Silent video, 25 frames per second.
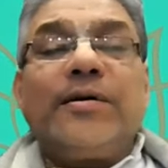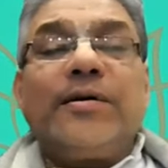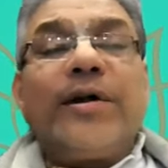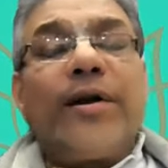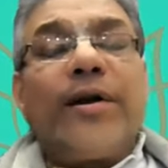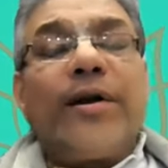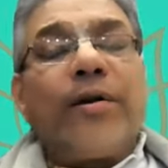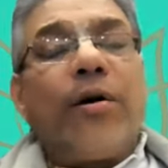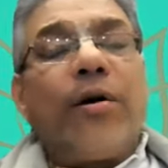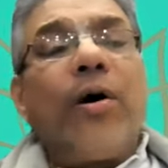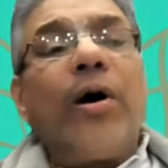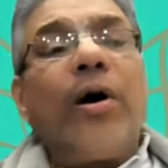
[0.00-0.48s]

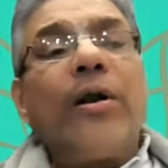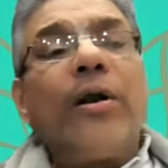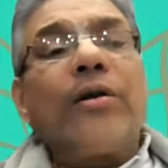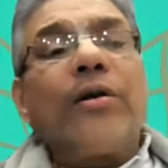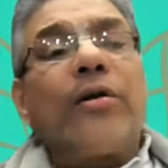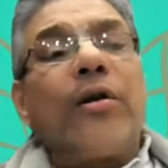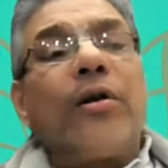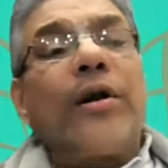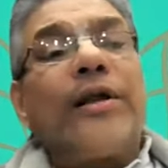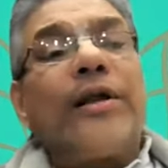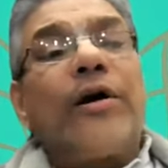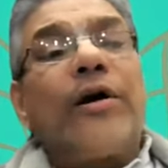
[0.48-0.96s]
And all
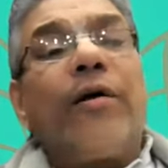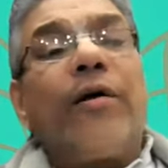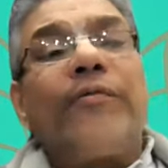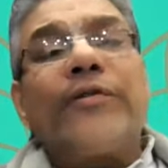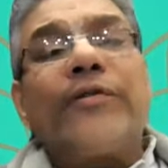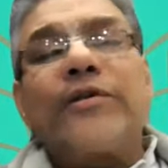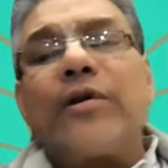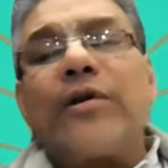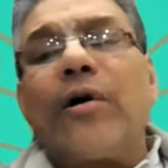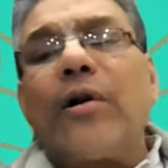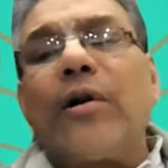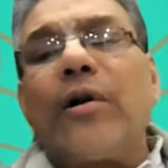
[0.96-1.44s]
glory
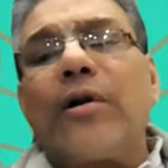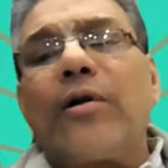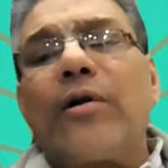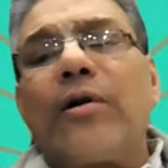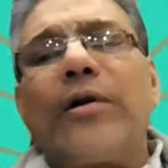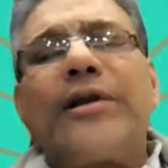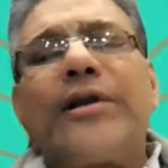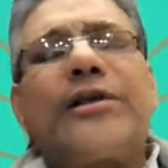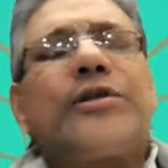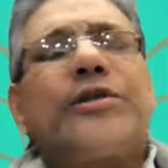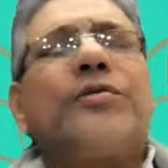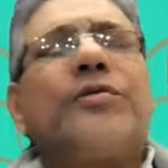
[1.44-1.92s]
offers all
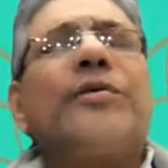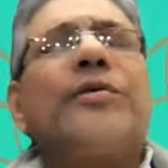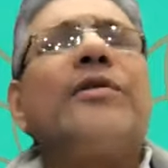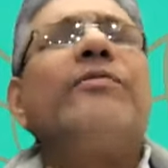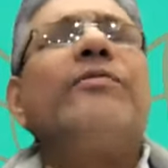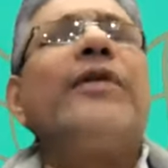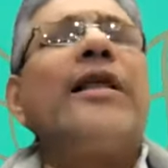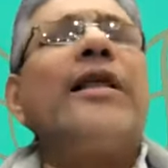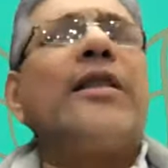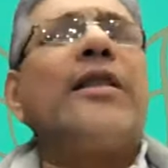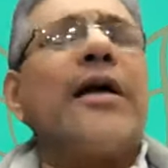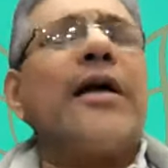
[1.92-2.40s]
glories to
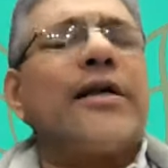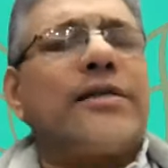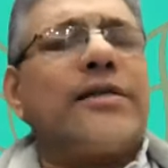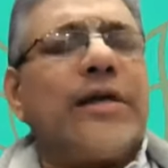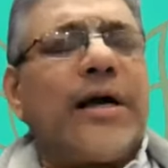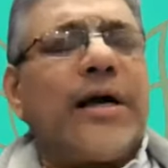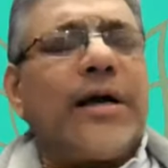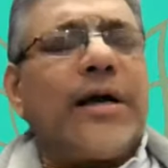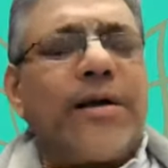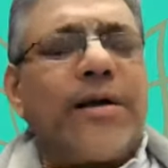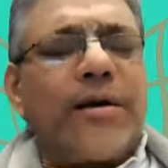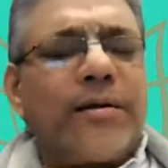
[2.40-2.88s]
Advaita
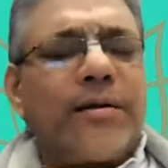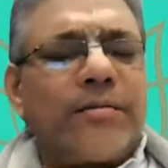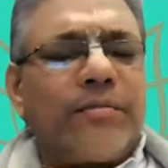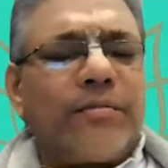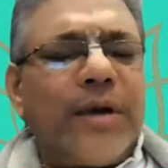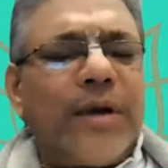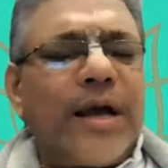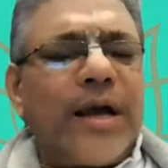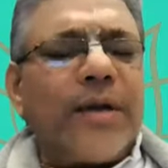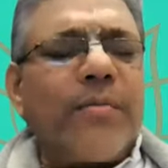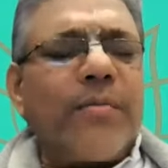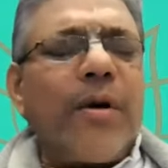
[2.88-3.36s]
Acharya
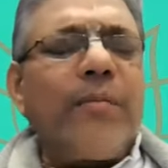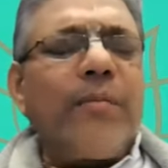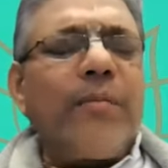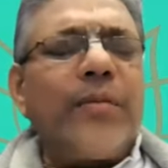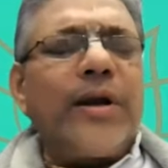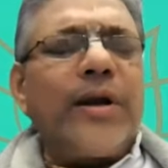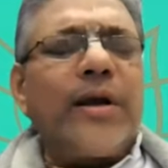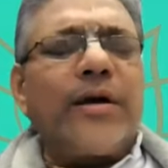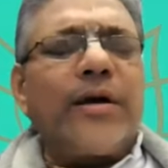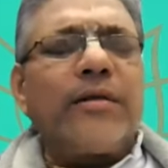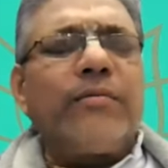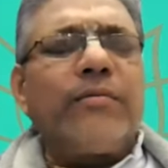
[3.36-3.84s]
by
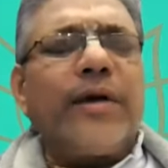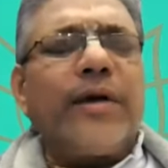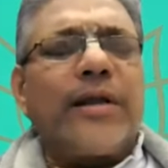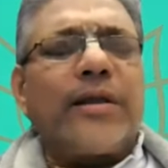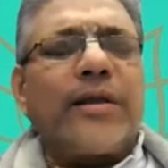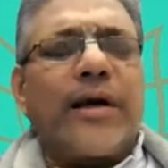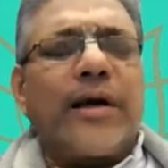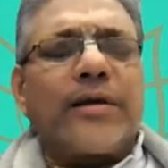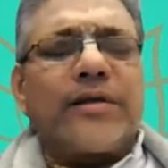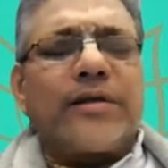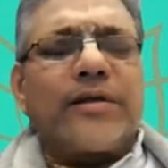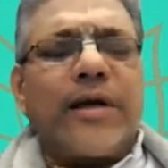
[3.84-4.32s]
remembering
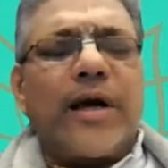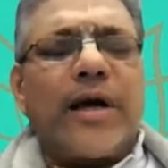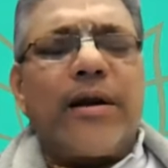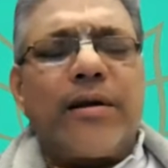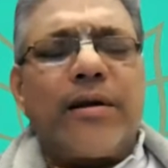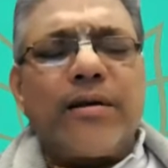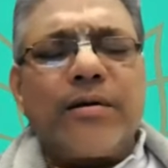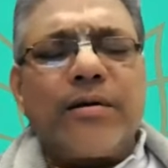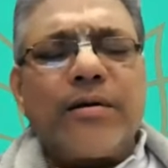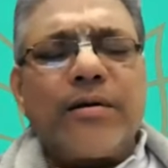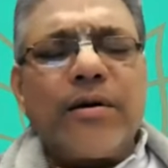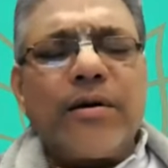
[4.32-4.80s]
Advaita
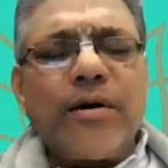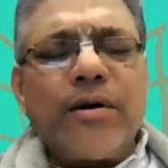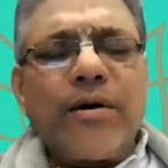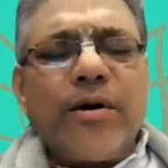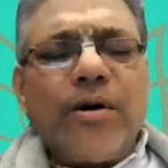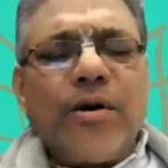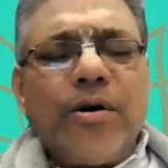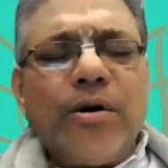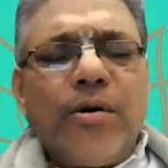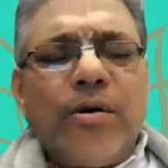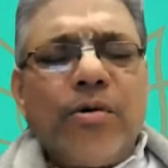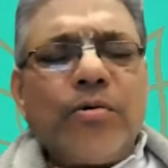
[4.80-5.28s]
Acharya,
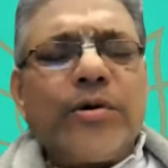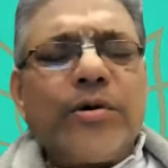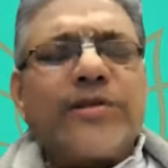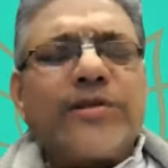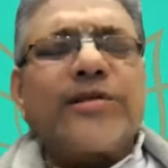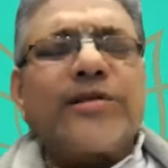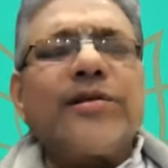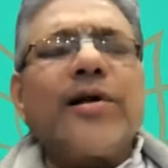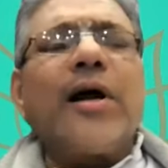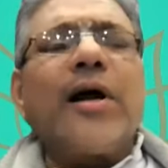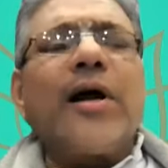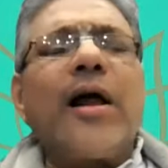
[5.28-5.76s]
who
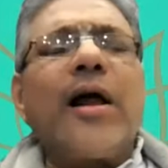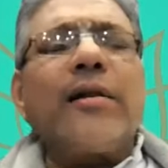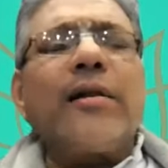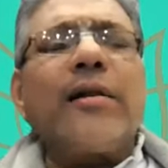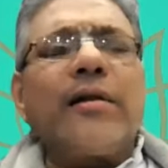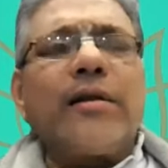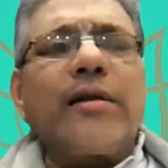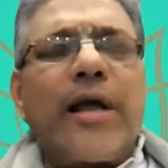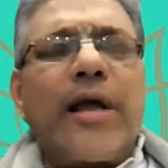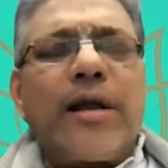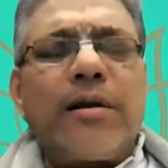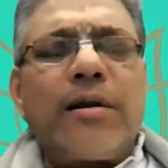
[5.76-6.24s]
is none
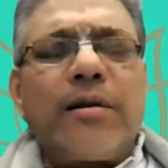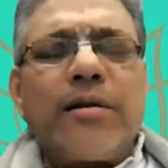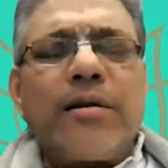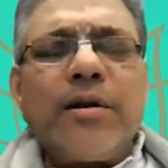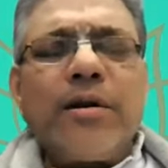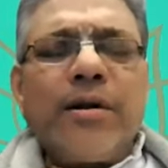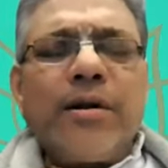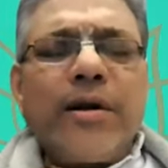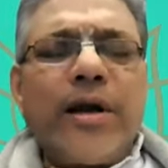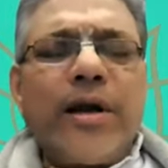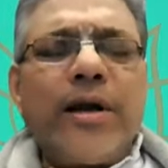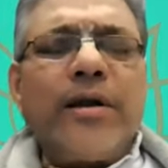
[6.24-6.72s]
other than
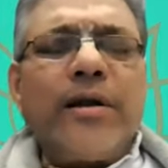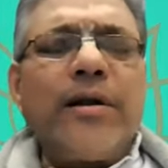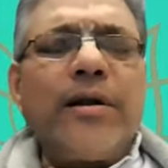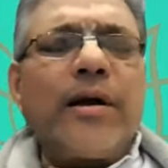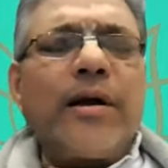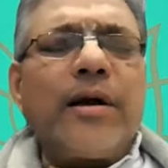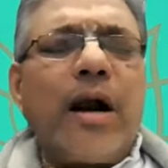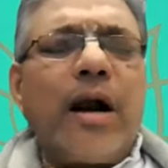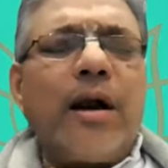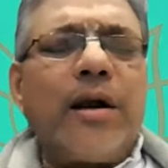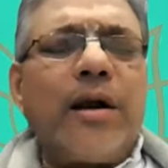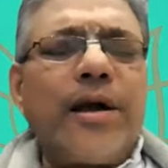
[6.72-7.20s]
an
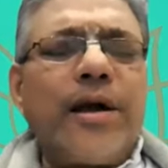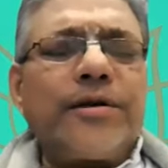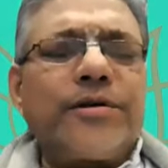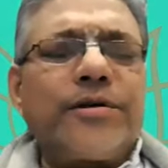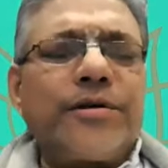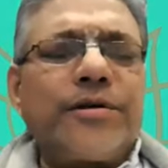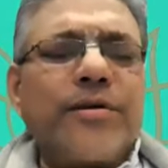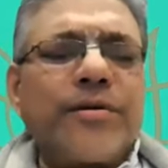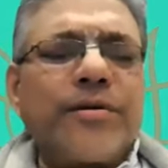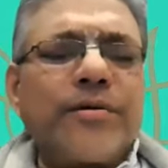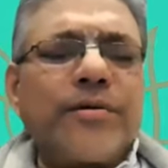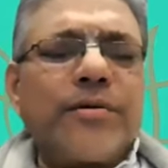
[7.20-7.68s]

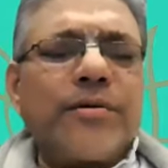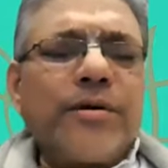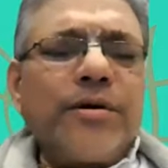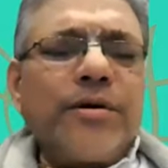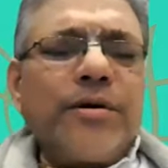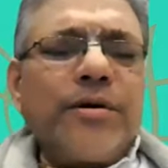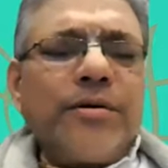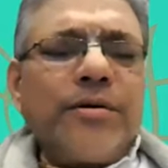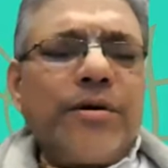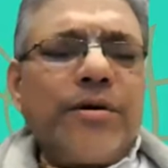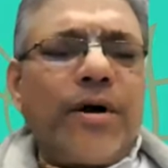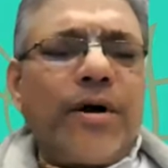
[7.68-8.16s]
incarnation
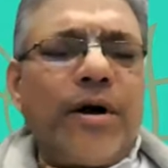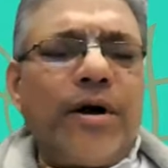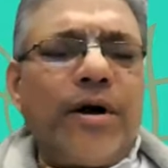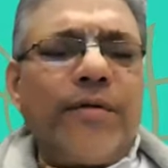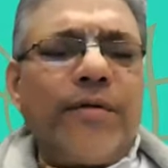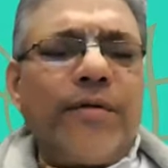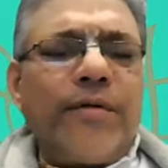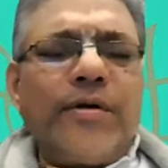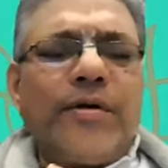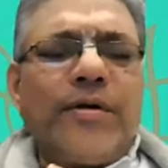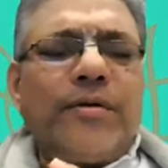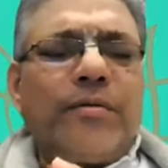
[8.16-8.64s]

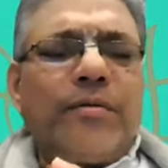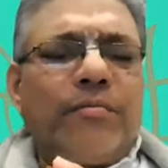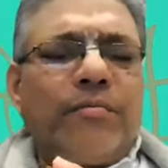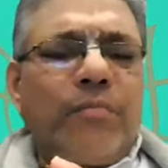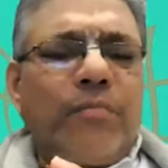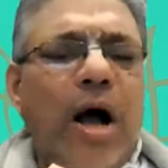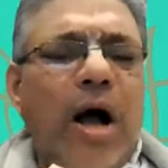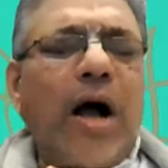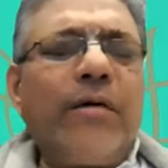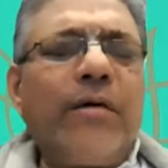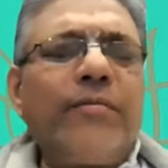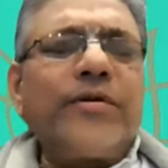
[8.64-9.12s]
of
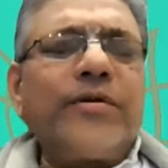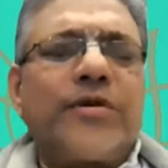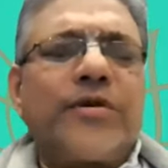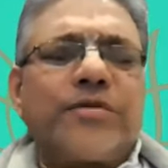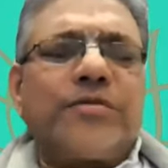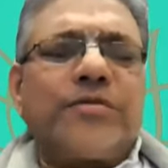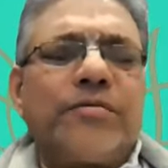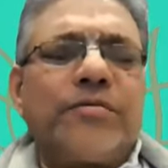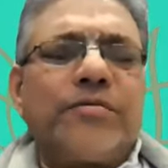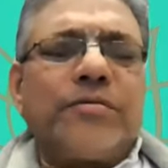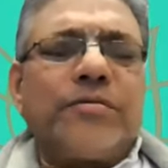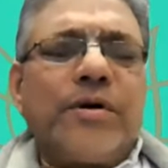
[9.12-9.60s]

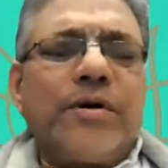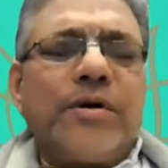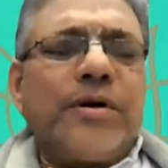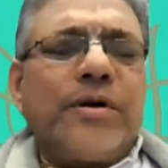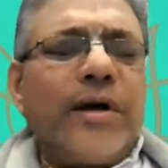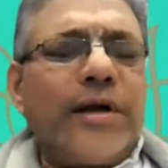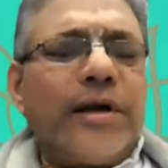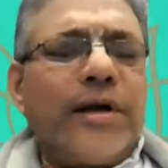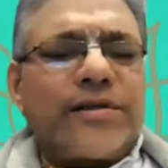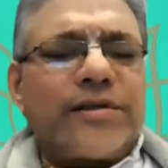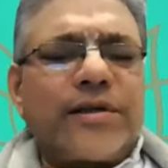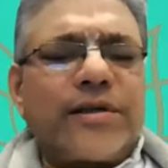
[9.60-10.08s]
Mahavishnu
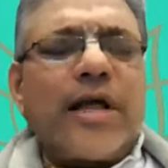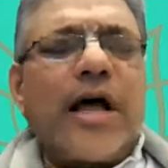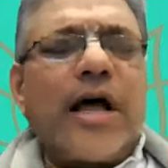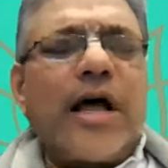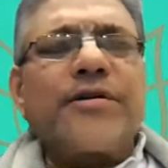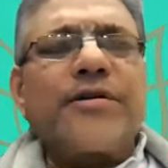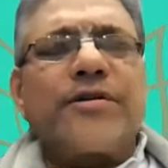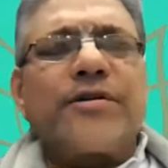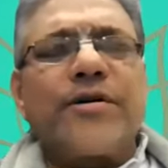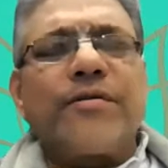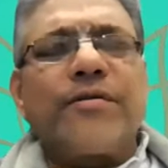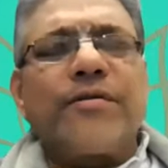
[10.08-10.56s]
and
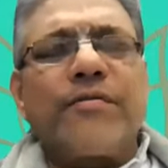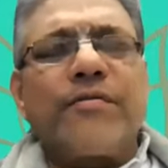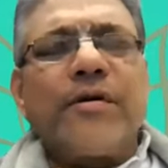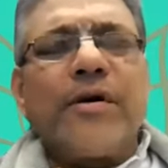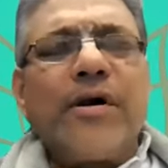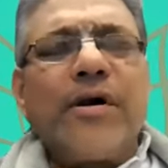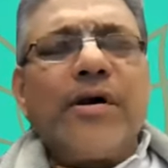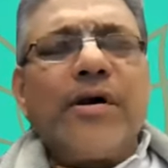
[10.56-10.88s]
Sadashiv.